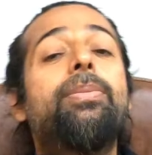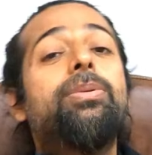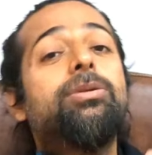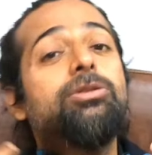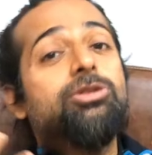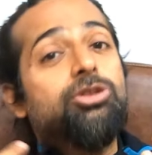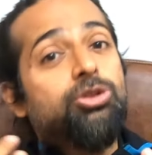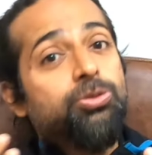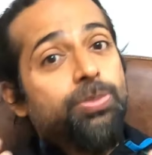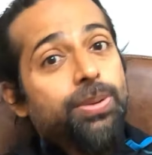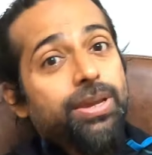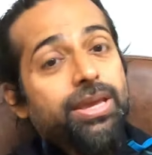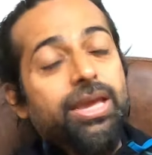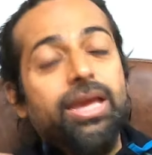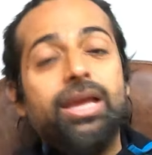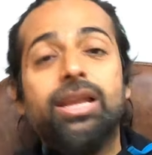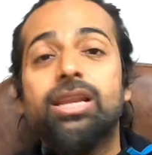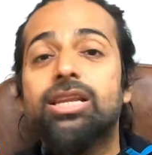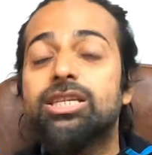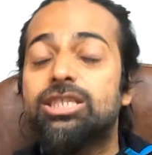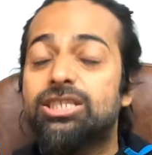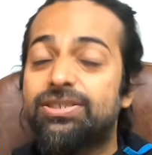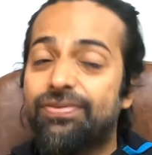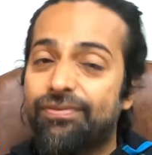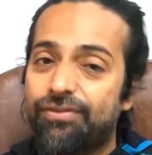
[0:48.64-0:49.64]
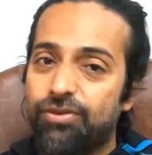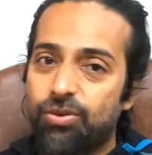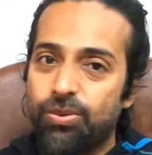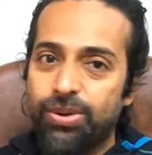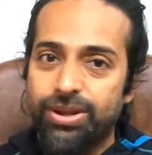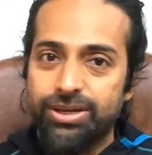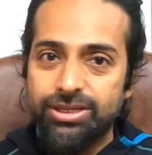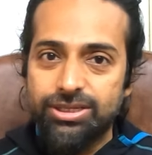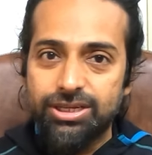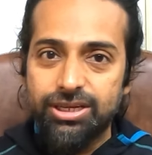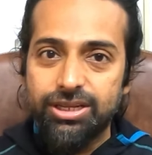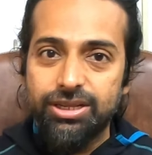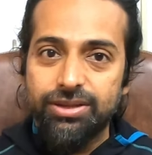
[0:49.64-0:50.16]
able to speak English
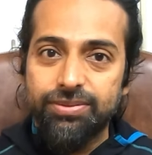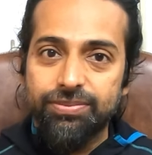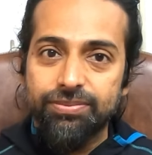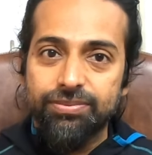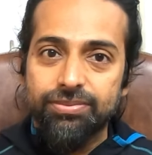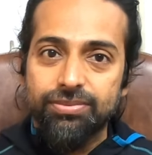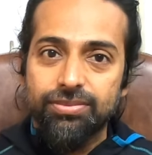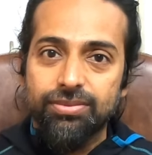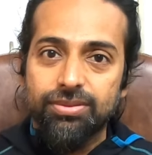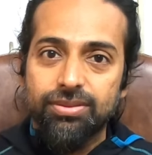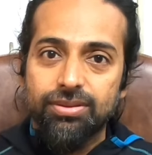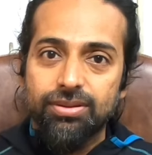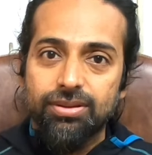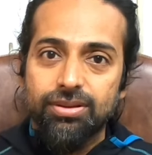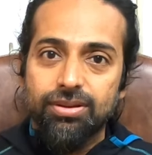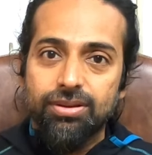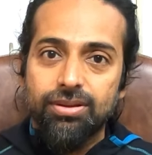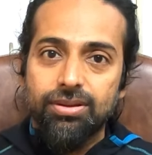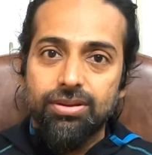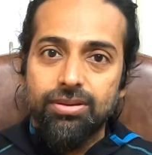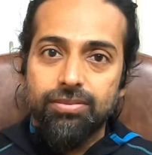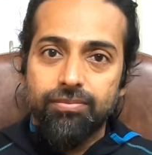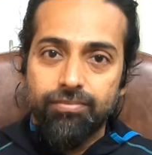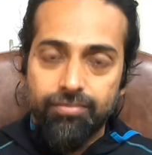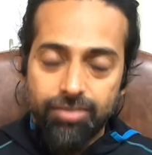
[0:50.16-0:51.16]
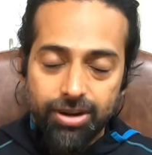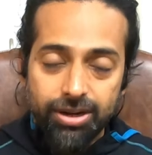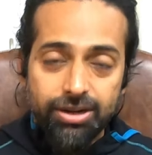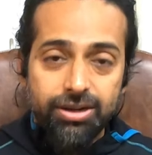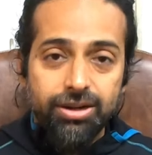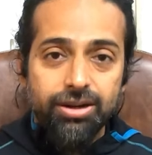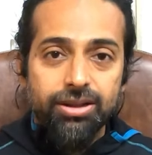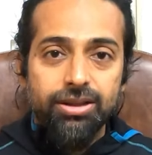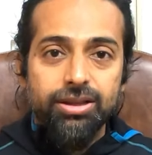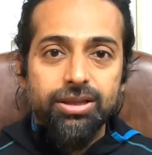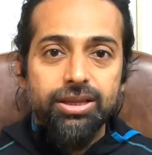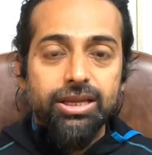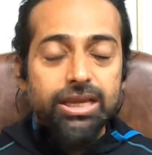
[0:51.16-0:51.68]
fluently.
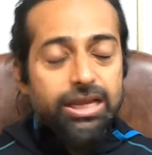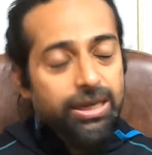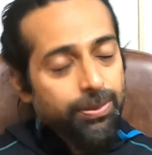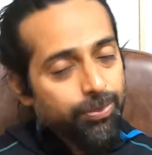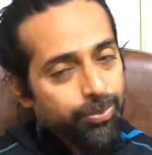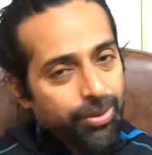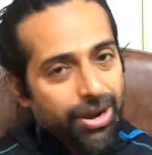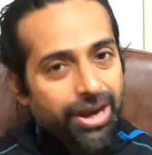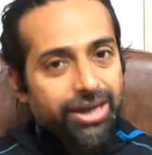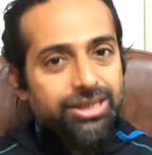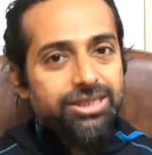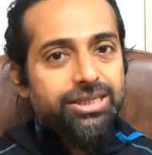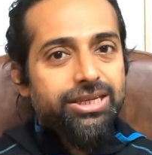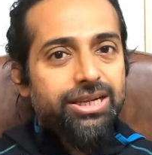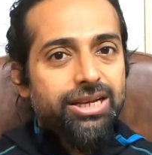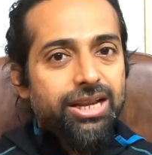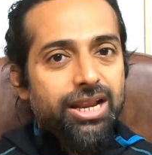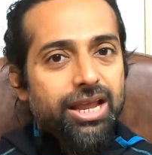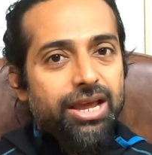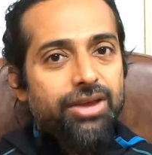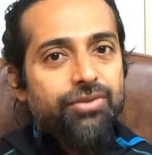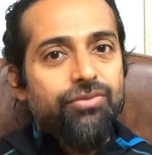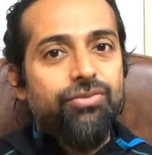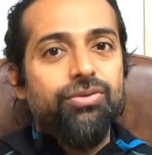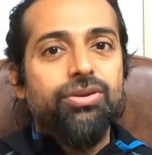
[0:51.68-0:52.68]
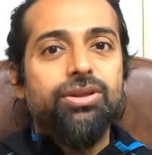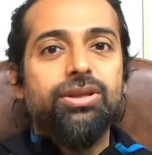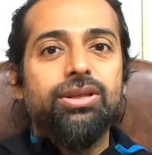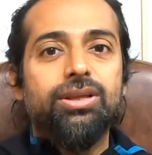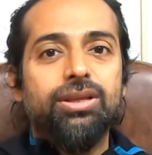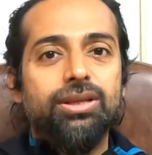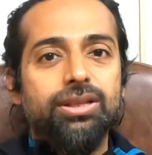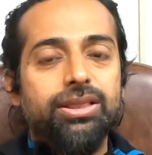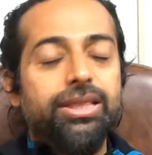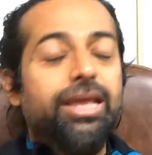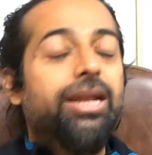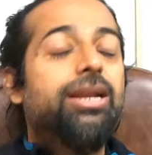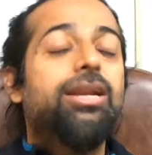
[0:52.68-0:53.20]
But in practical life,
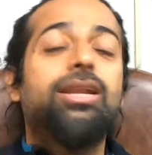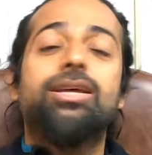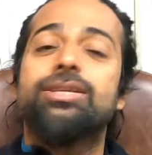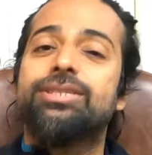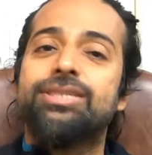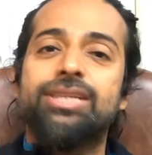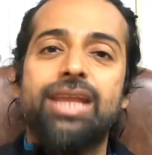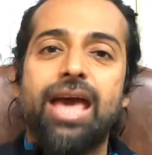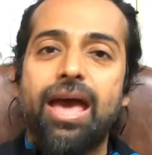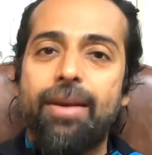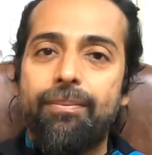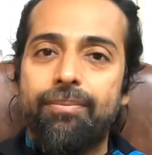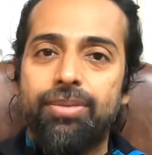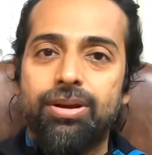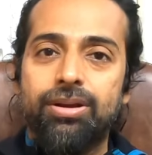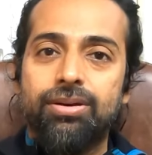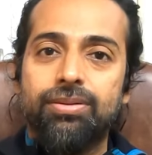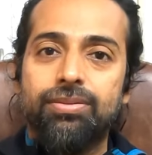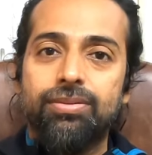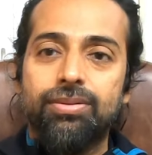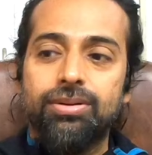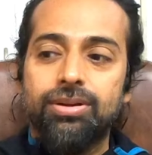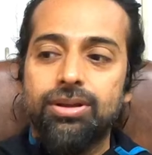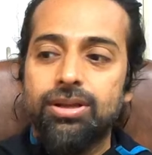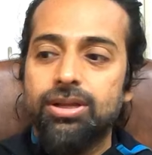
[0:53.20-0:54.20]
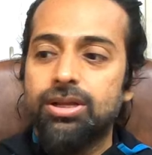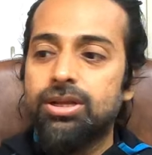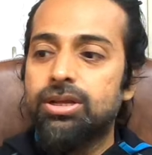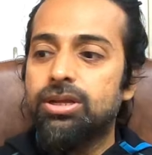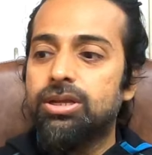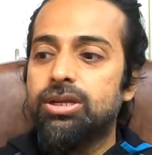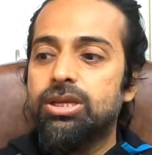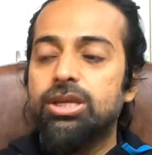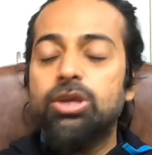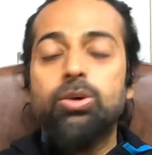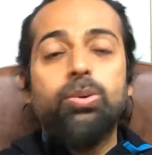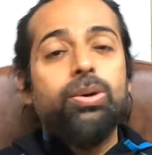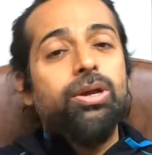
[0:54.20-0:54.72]
that doesn't happen.
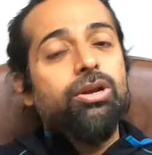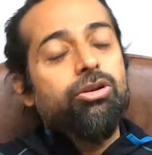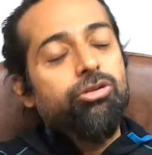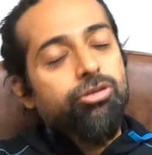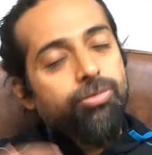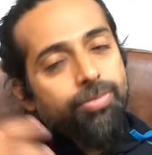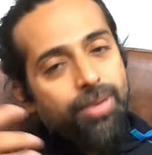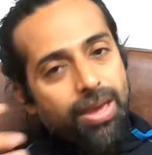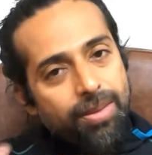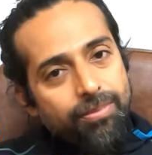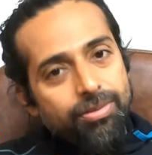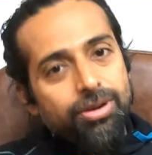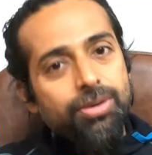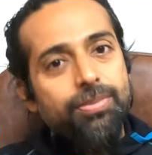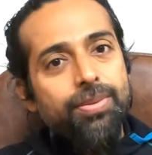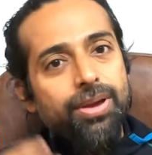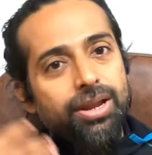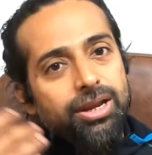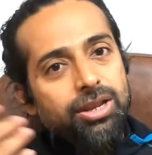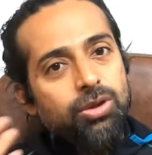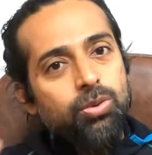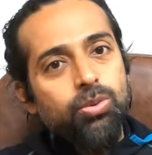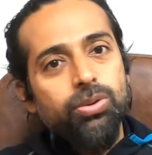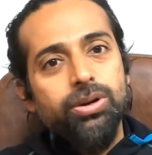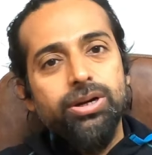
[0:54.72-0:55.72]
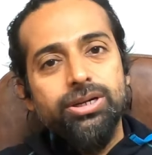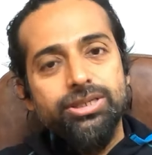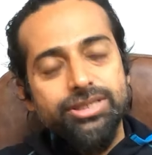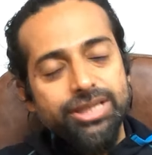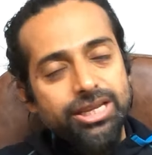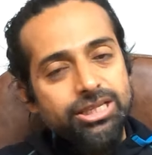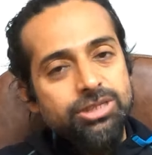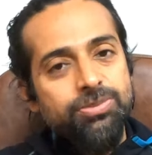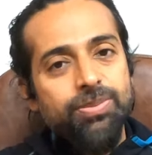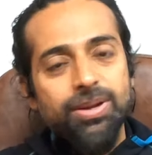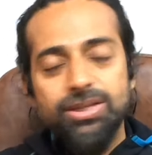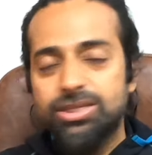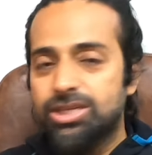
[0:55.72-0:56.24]
You can remember many words
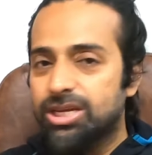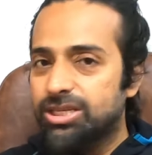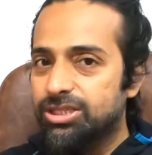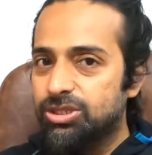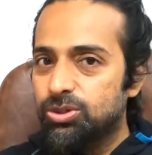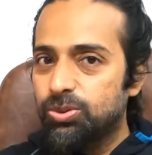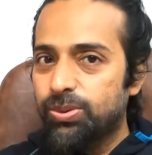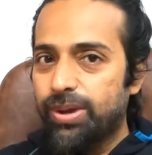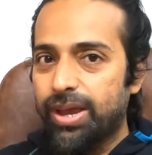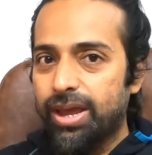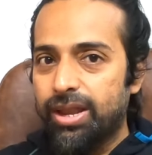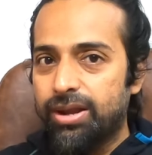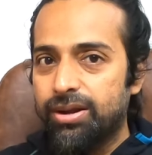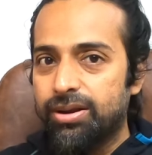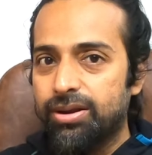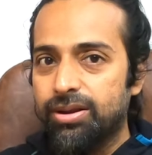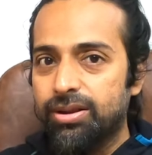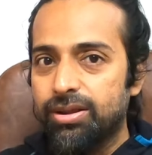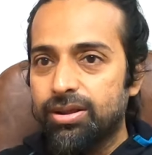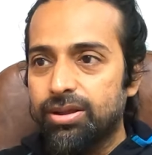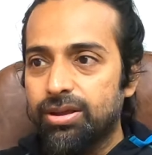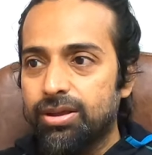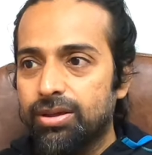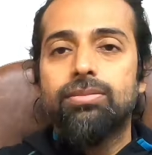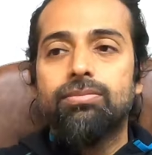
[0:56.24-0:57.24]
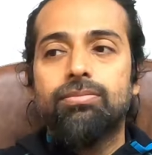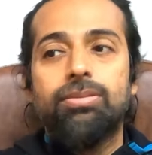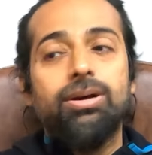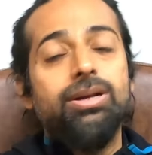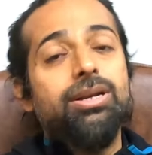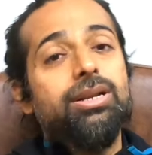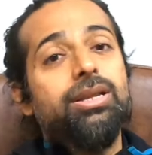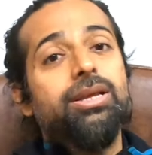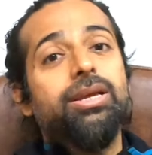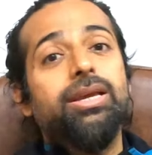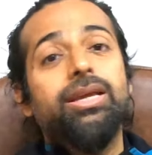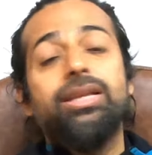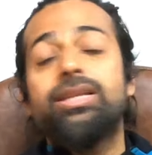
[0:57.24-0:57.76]
as much as you can,
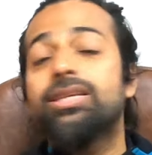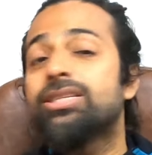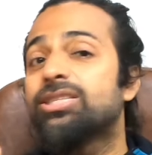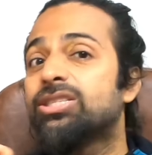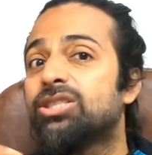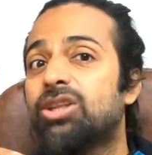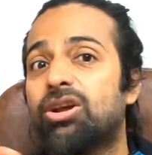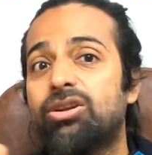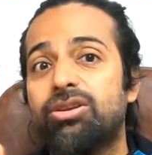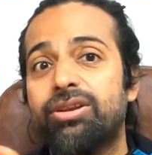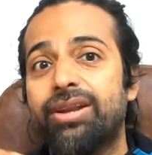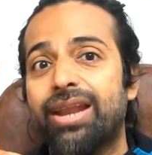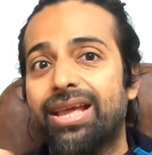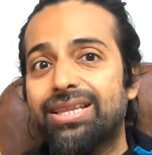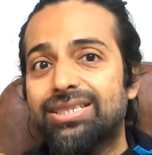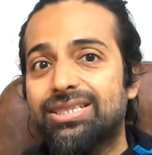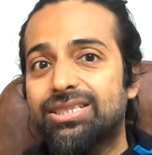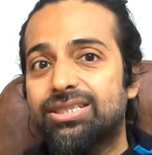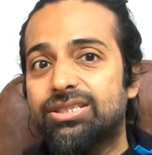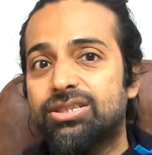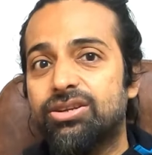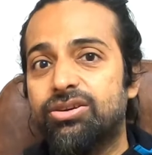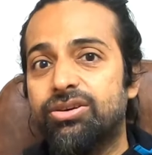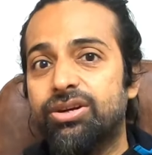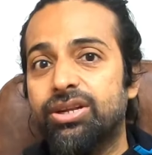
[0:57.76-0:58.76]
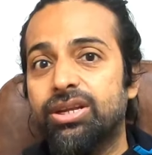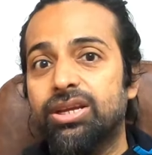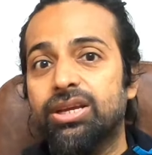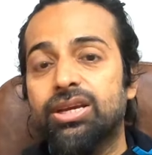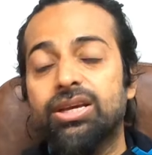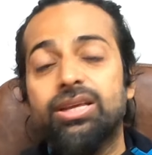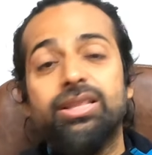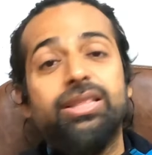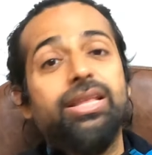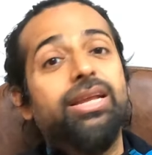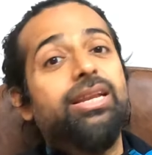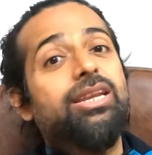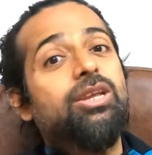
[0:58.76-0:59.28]
but it is not necessary
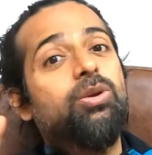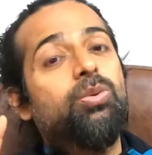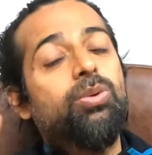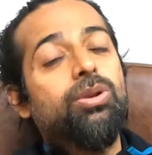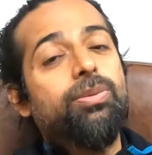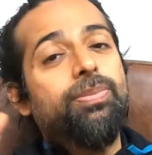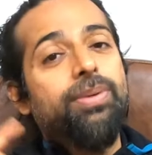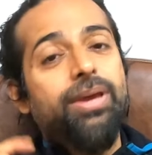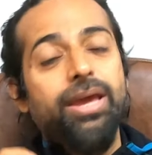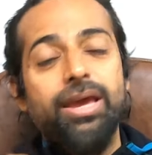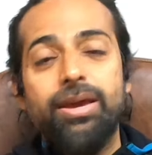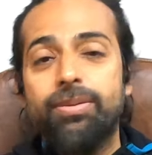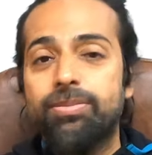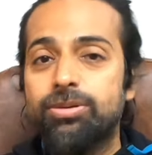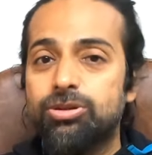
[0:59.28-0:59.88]
that you will be